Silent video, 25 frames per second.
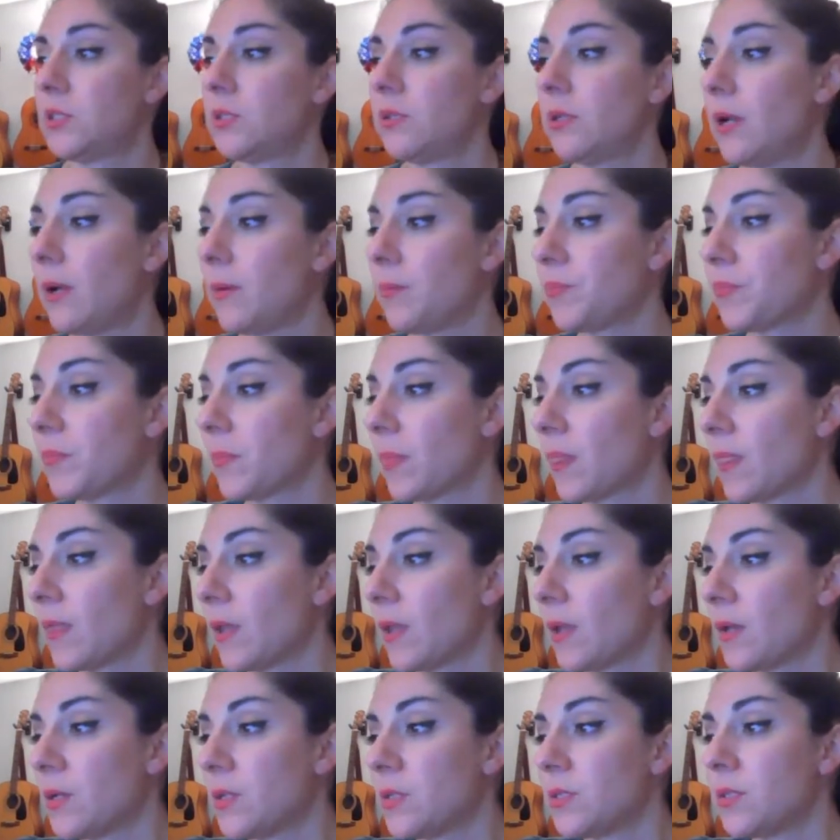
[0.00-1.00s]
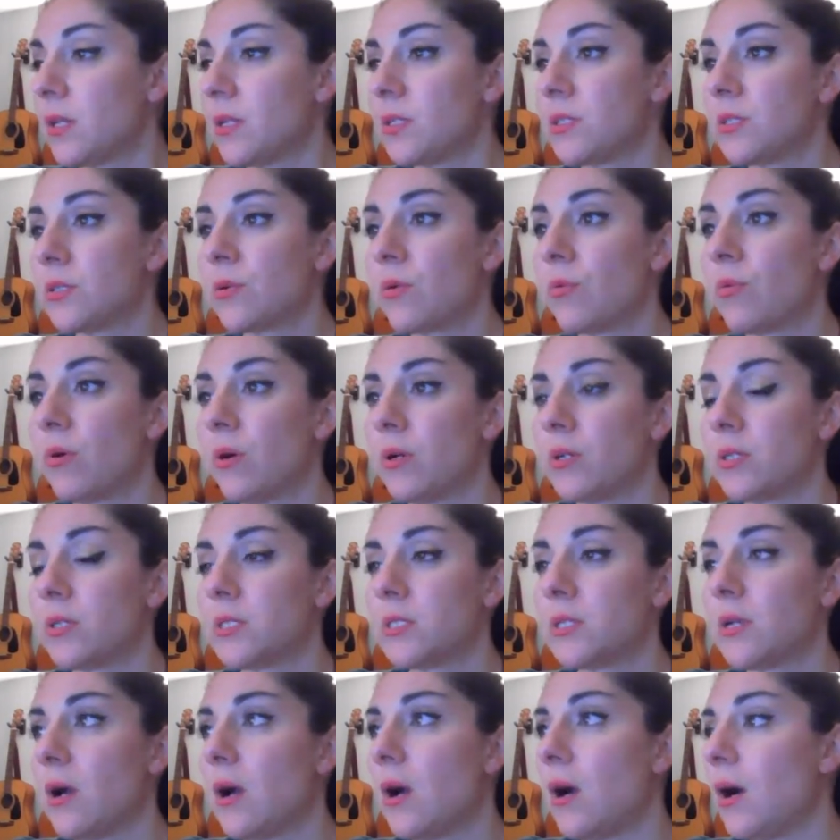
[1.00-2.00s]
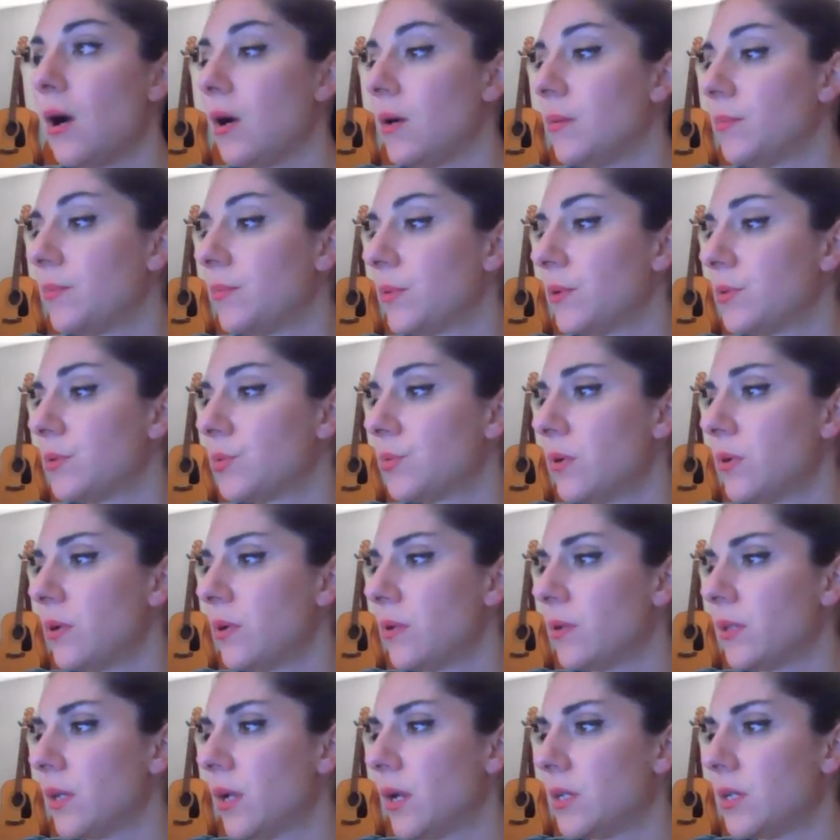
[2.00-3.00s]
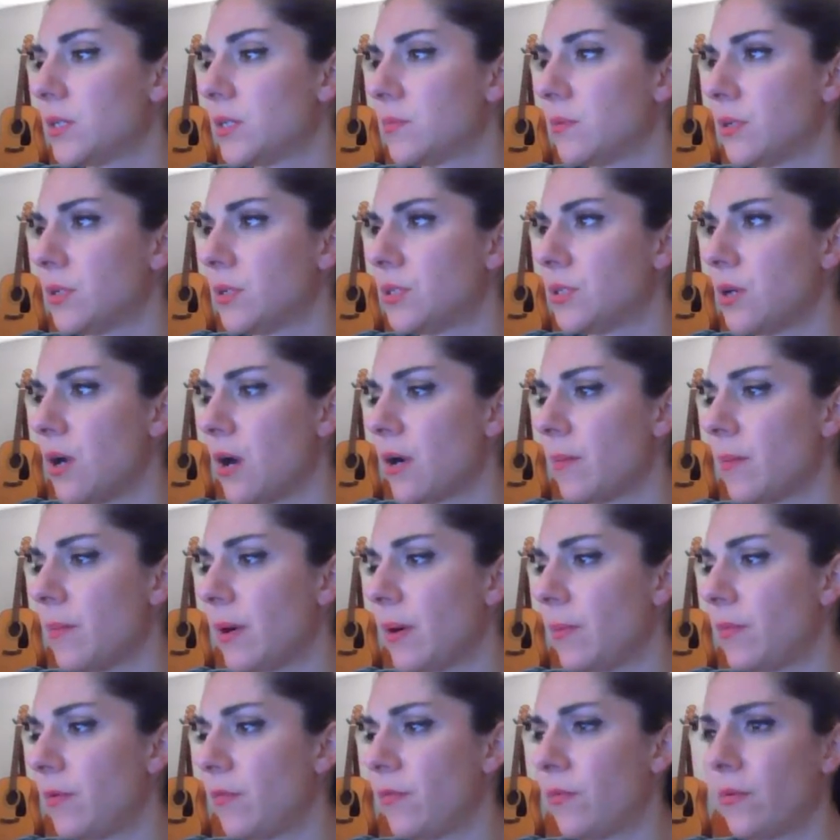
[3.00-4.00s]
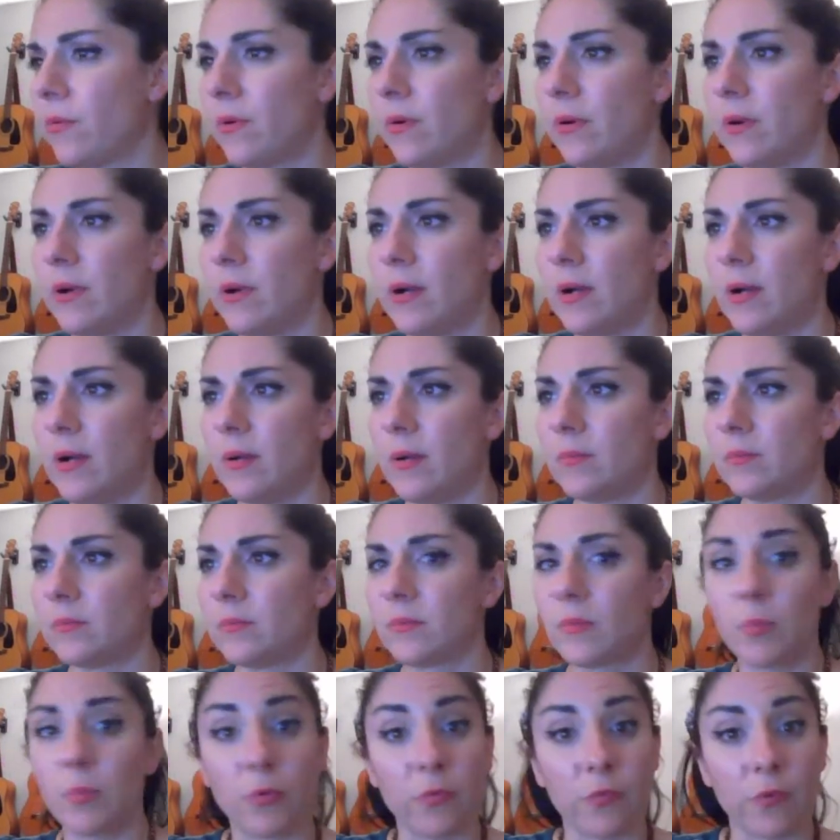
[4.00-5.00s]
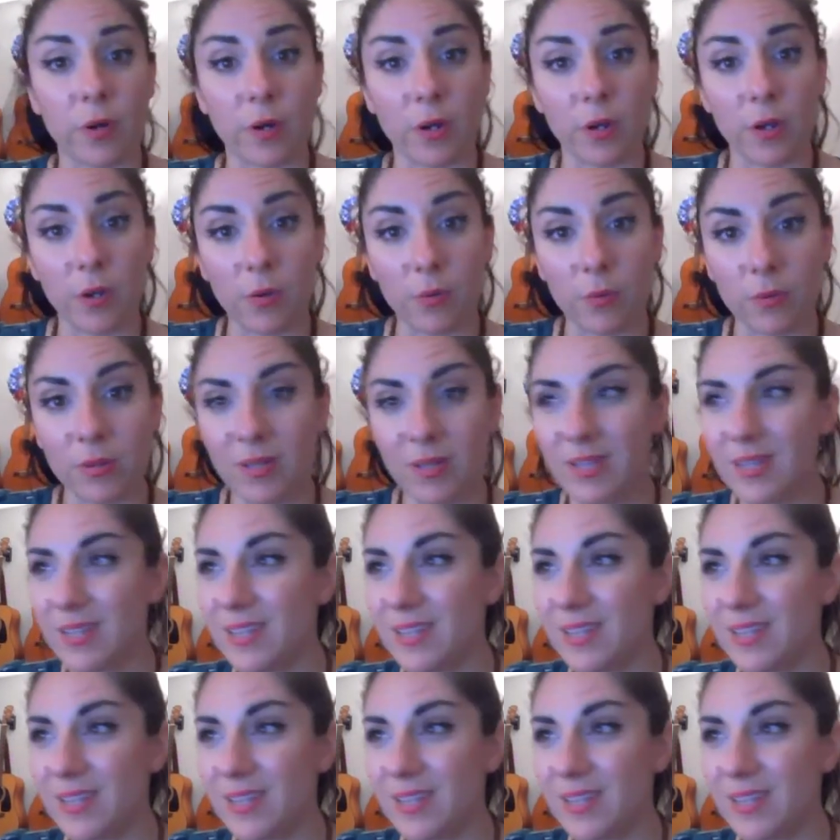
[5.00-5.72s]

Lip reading: yeah, so that's the course. There was one other thing I just wanted to talk about before I go.